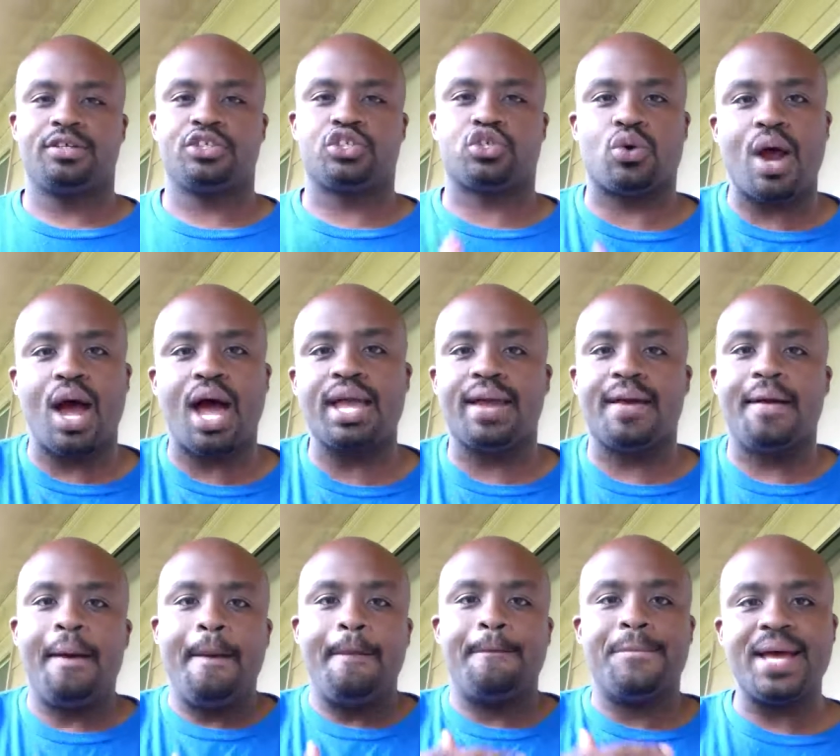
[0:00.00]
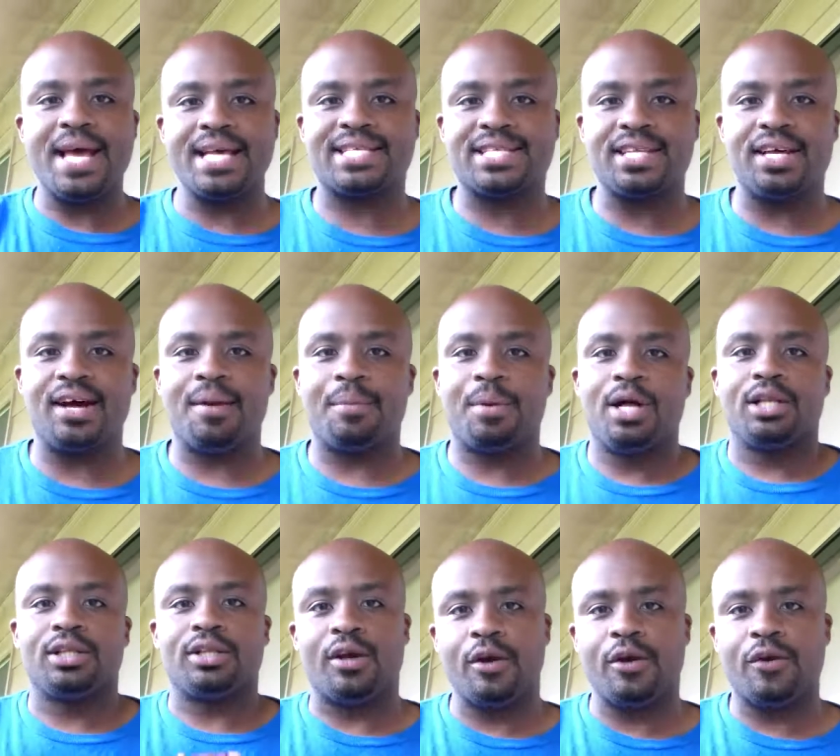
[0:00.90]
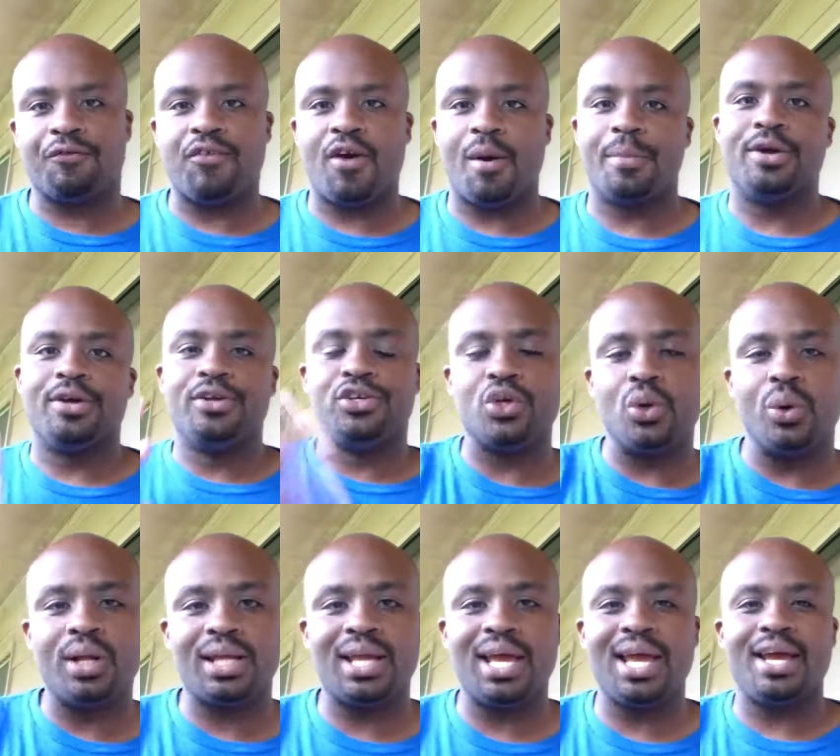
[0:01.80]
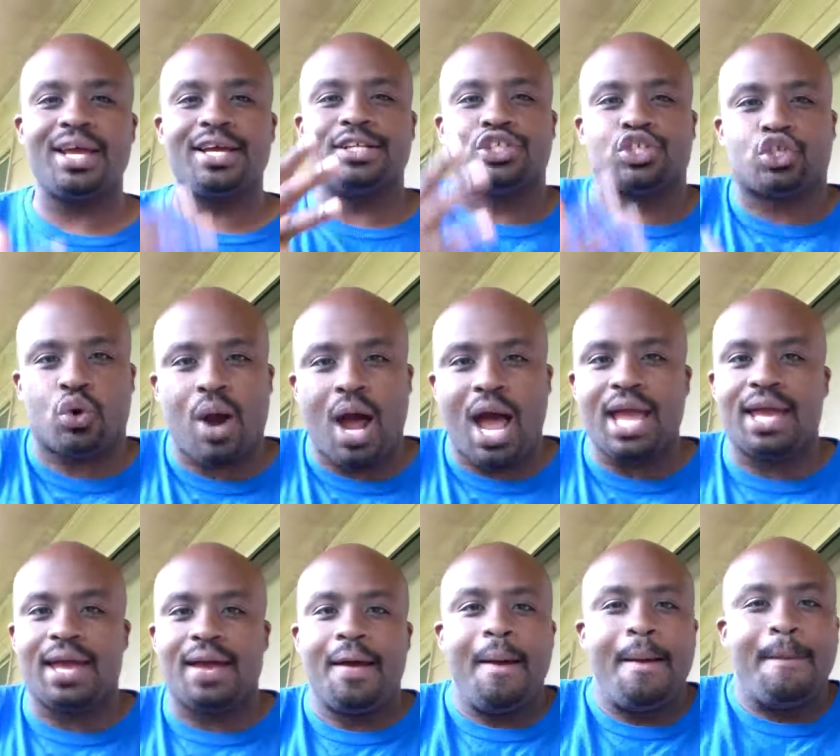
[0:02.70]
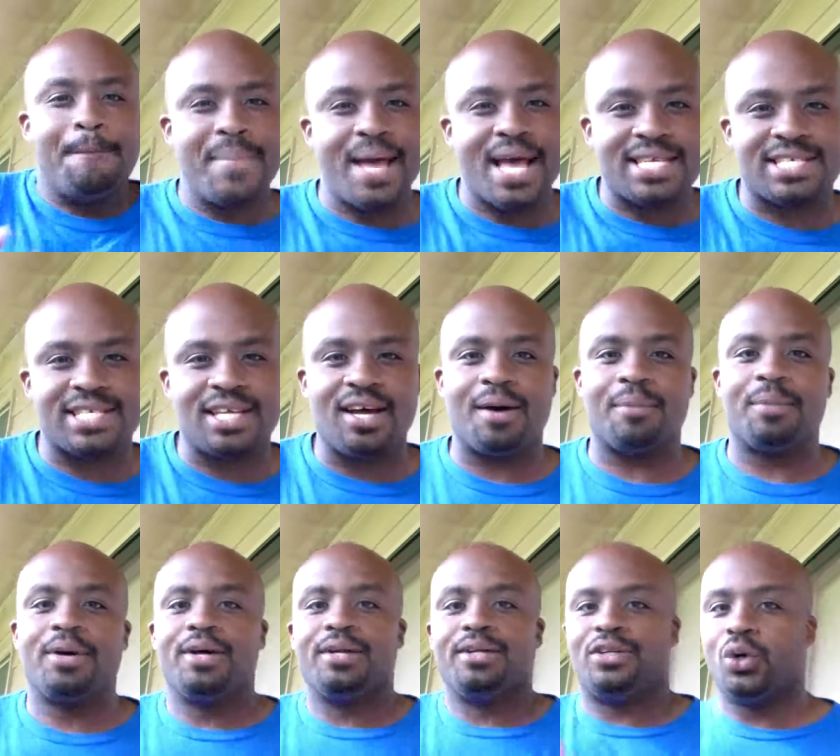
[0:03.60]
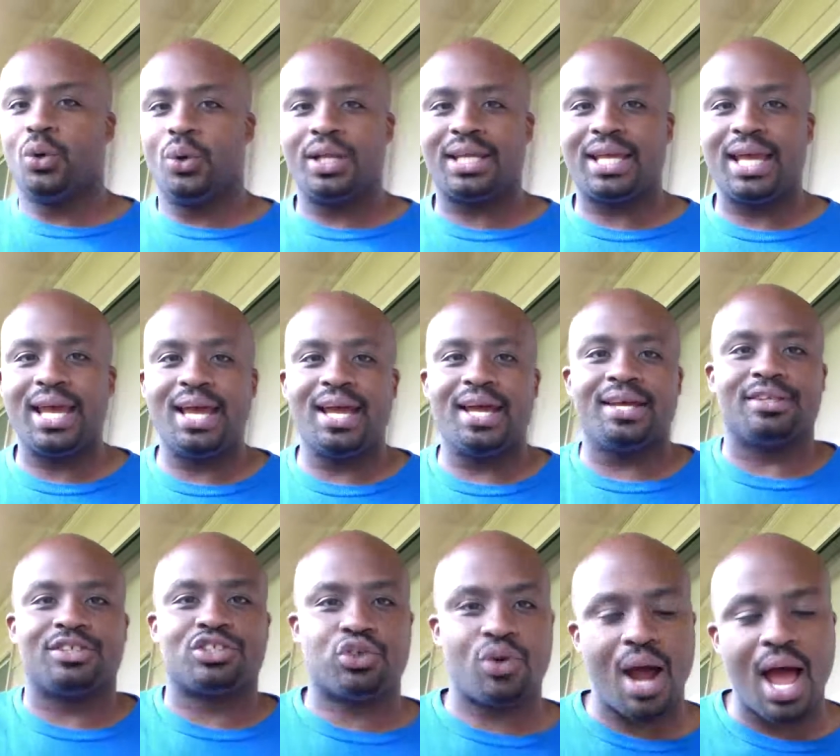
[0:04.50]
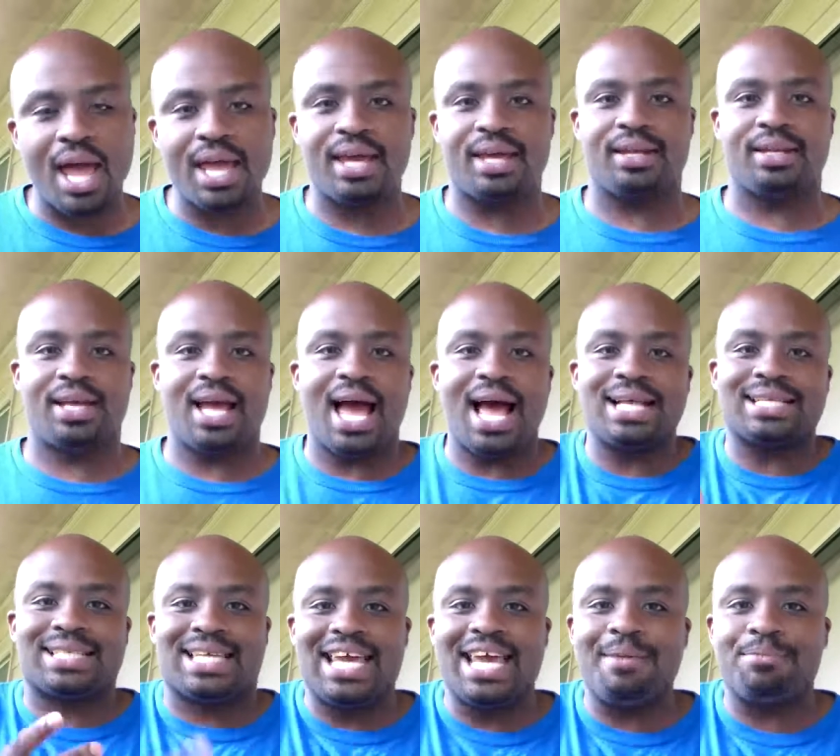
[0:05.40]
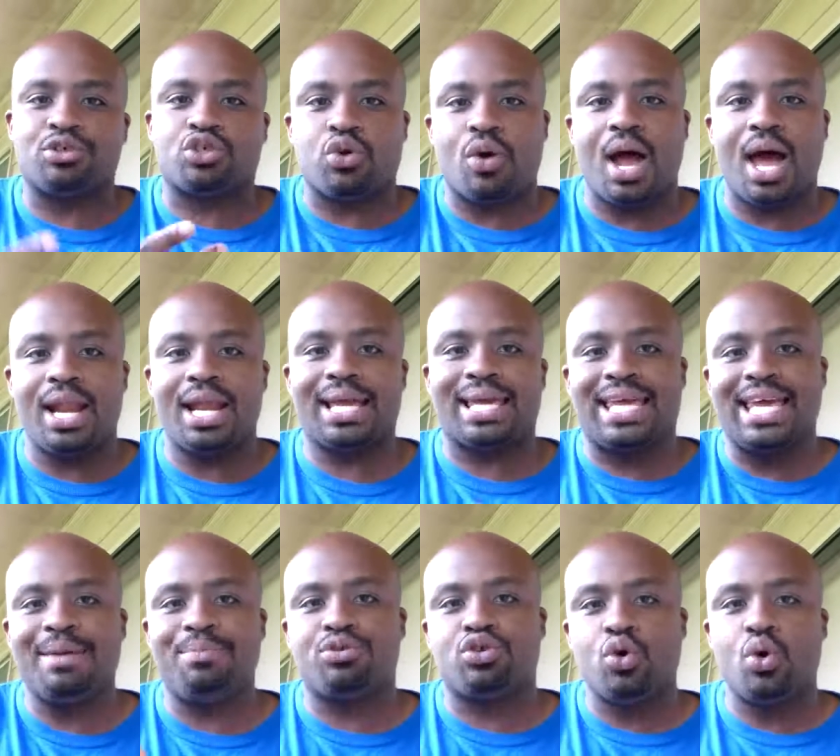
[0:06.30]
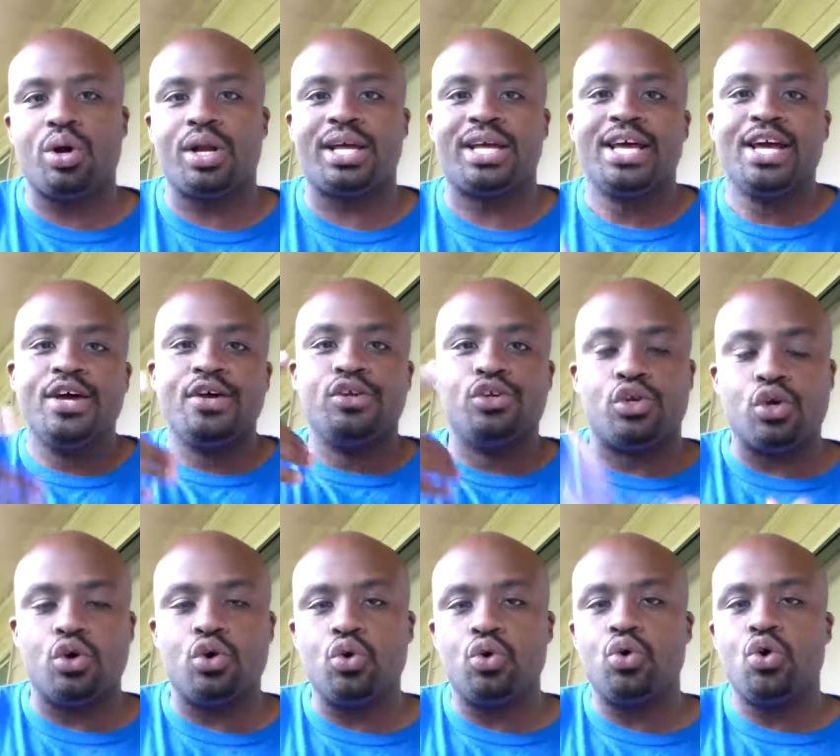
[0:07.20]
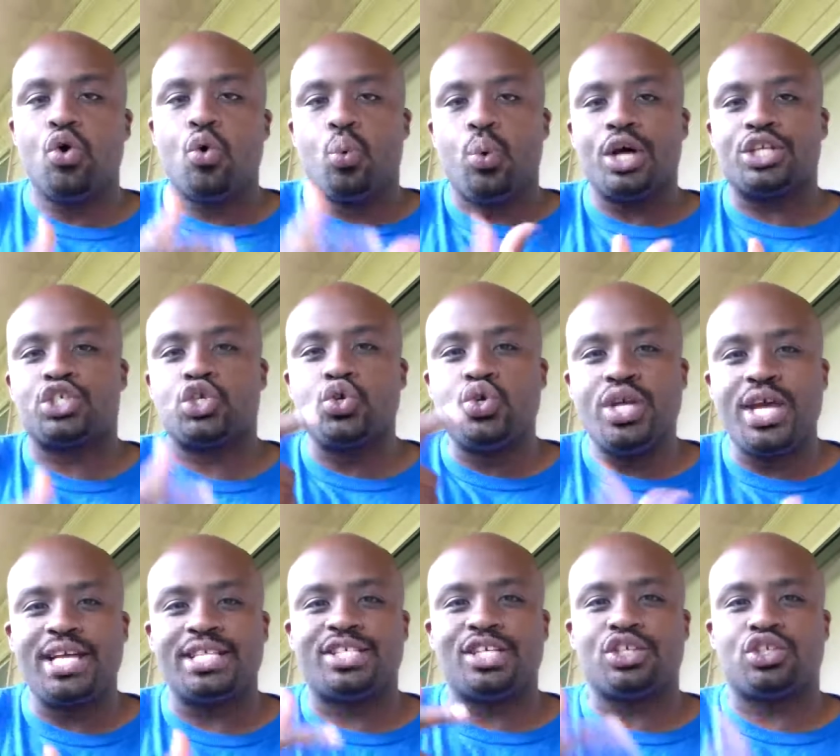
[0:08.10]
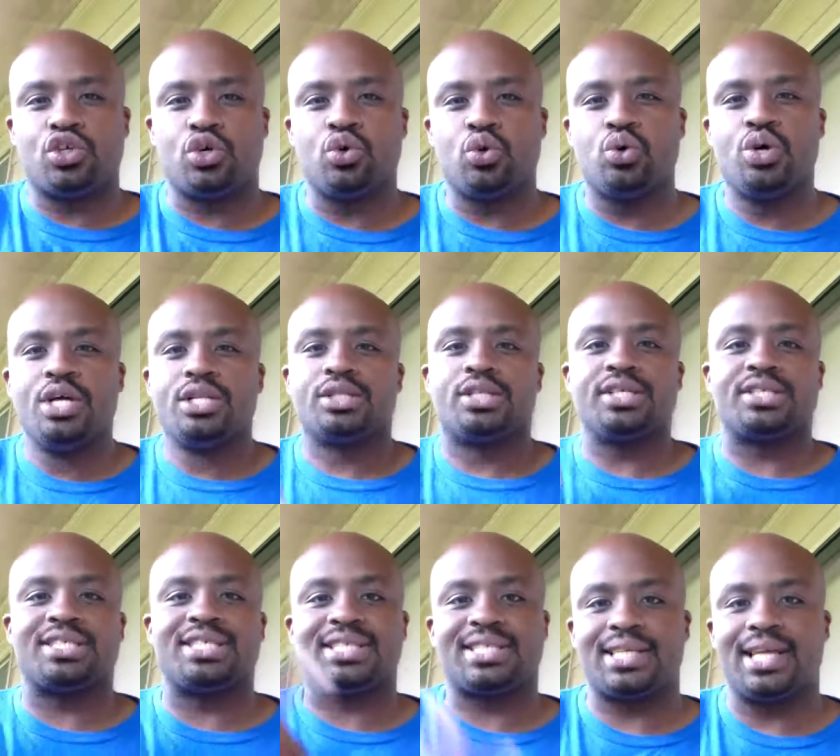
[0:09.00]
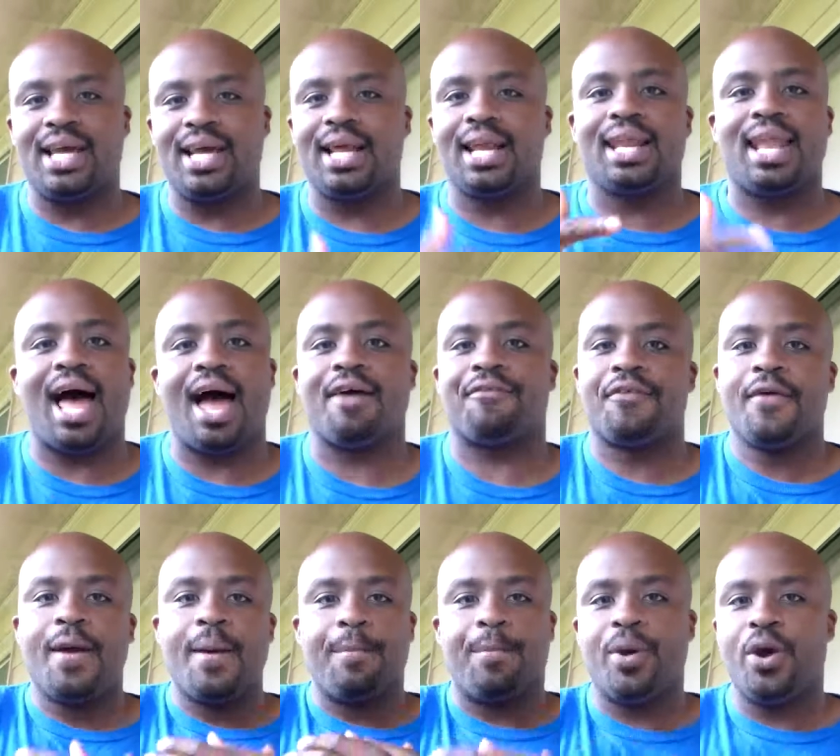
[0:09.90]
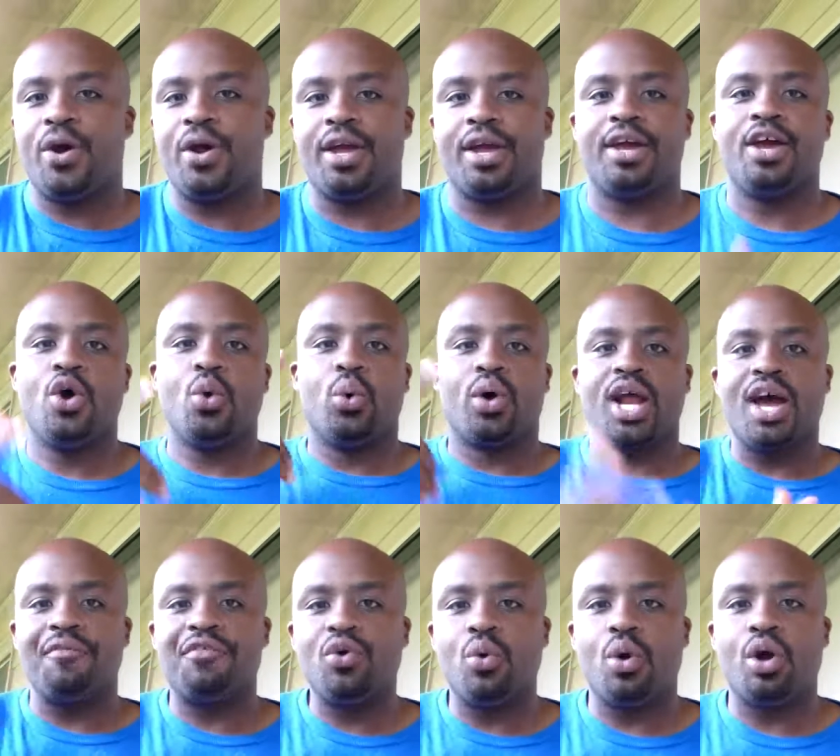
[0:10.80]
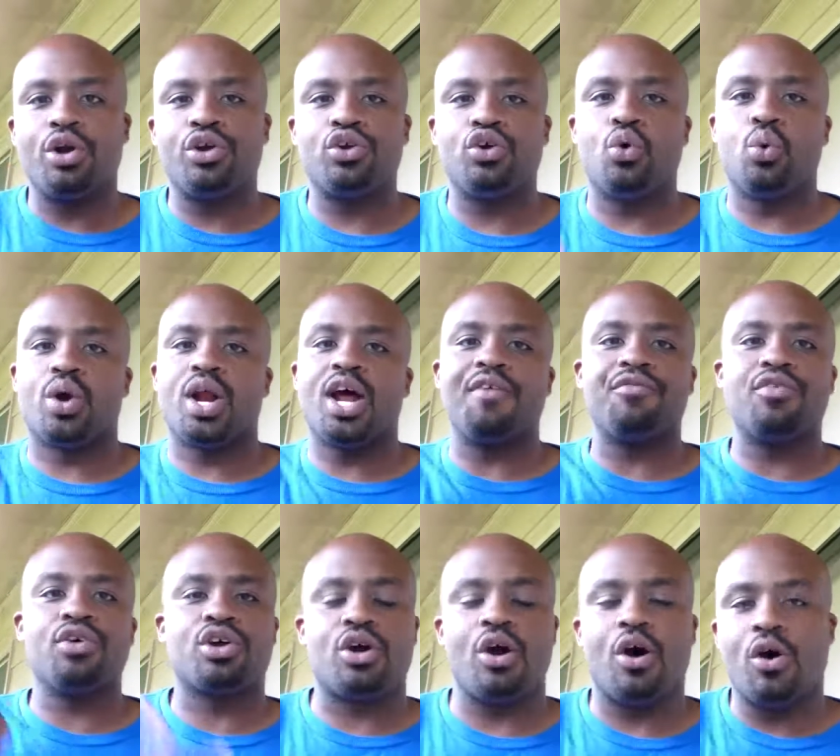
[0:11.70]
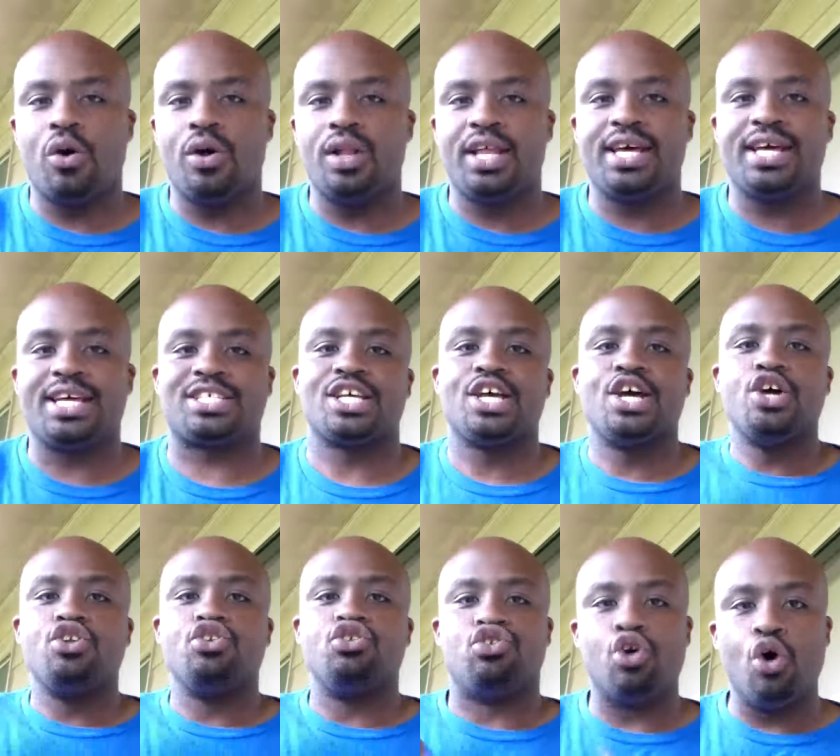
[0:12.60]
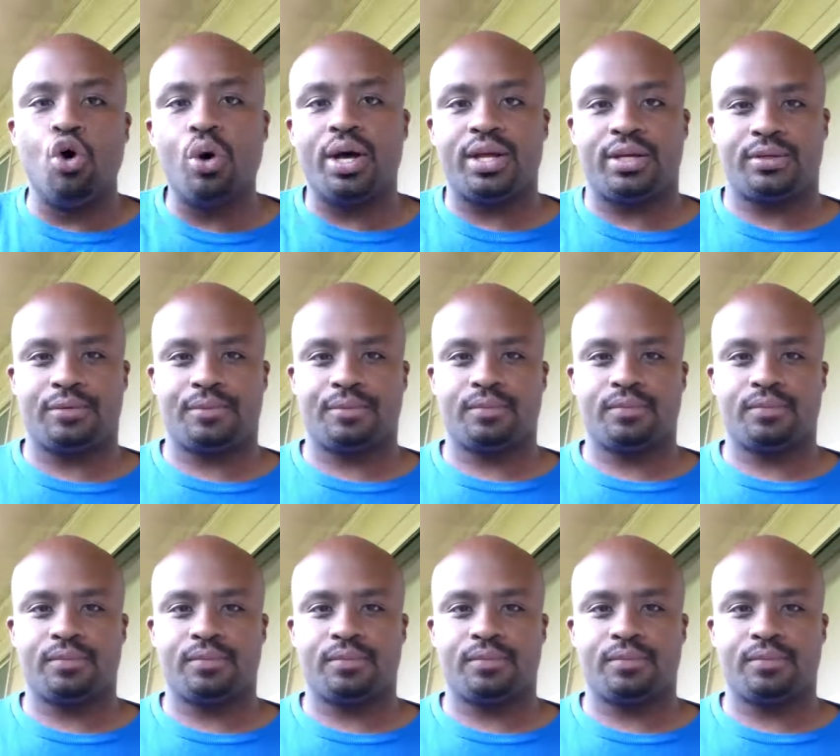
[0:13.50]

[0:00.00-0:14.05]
Try it. Mess up. Learn from it. Do it again. Try it. Mess up. Do it again. Try it. Guys, keep trying it. Keep doing it. Do what you need to do to succeed in life. Period. Whatever you want to do, whatever your goal is, do it.